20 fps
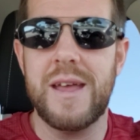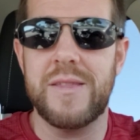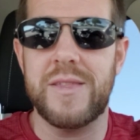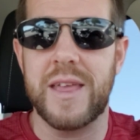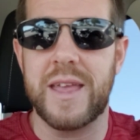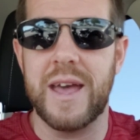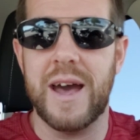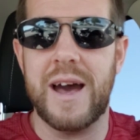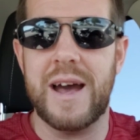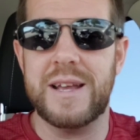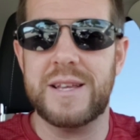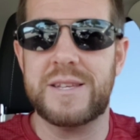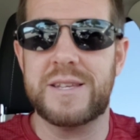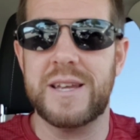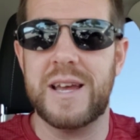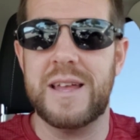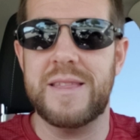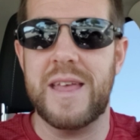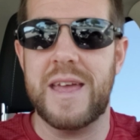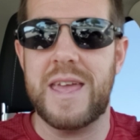the guy
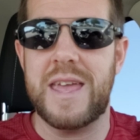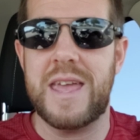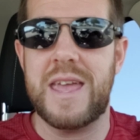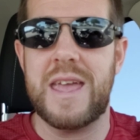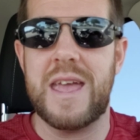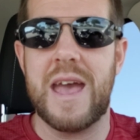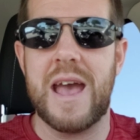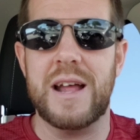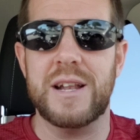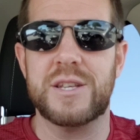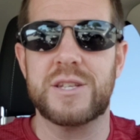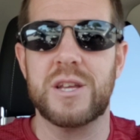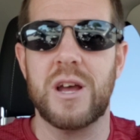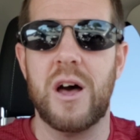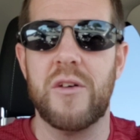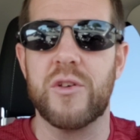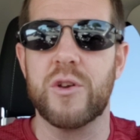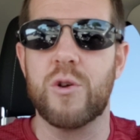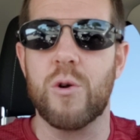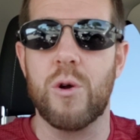said that he had
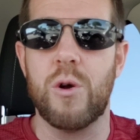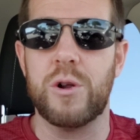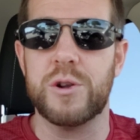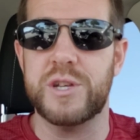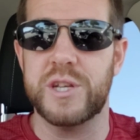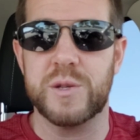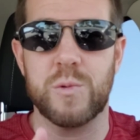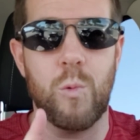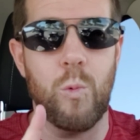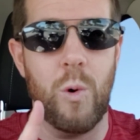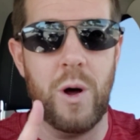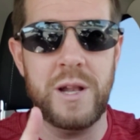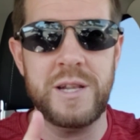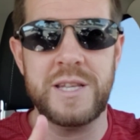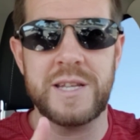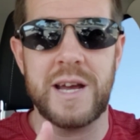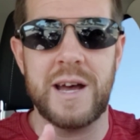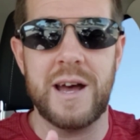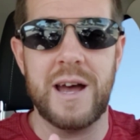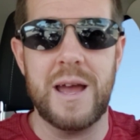saw the girl just
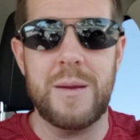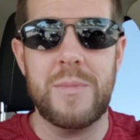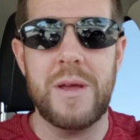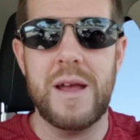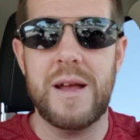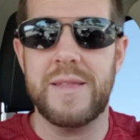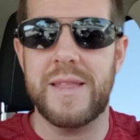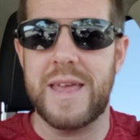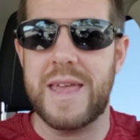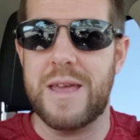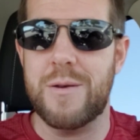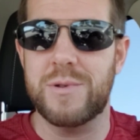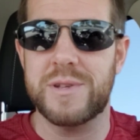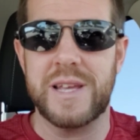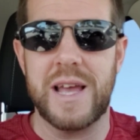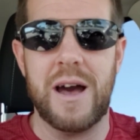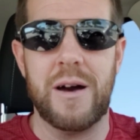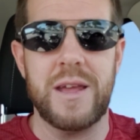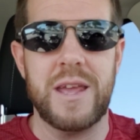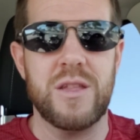one time, that he
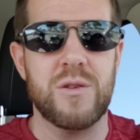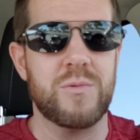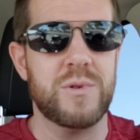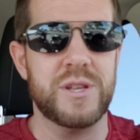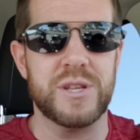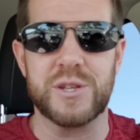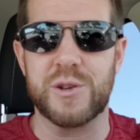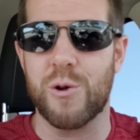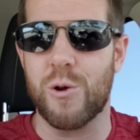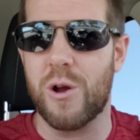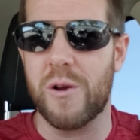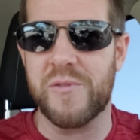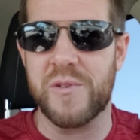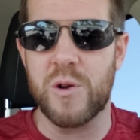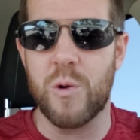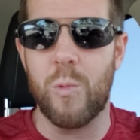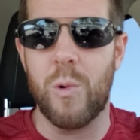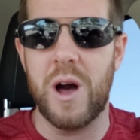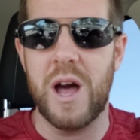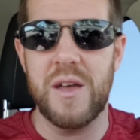was out either with his
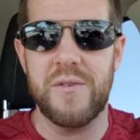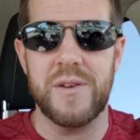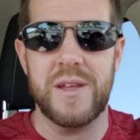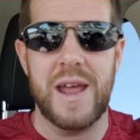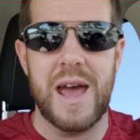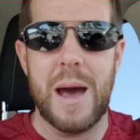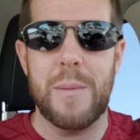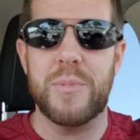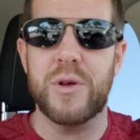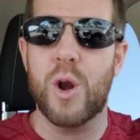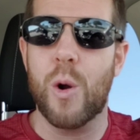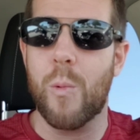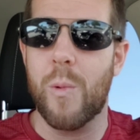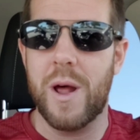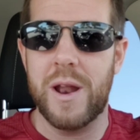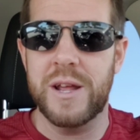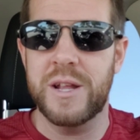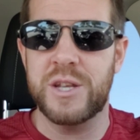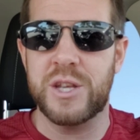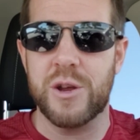girlfriend or wife and happened to
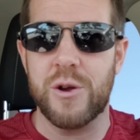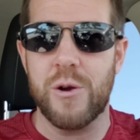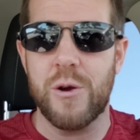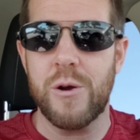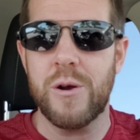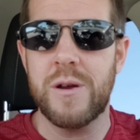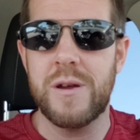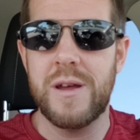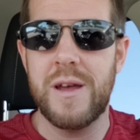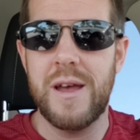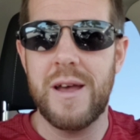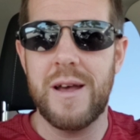run into her.